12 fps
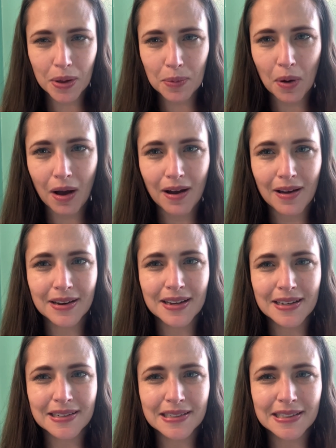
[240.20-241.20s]
him on
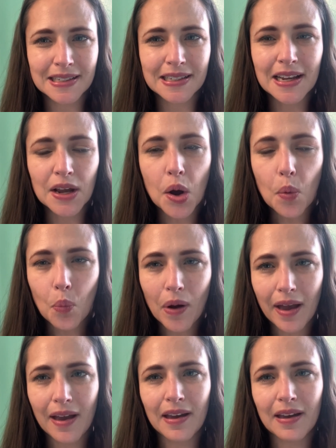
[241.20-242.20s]
his
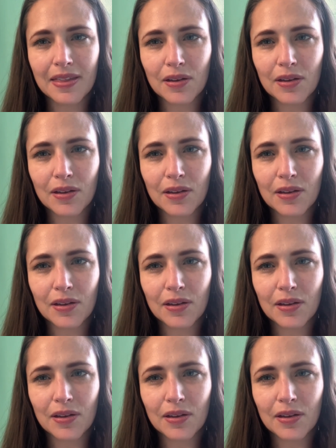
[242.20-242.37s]
way.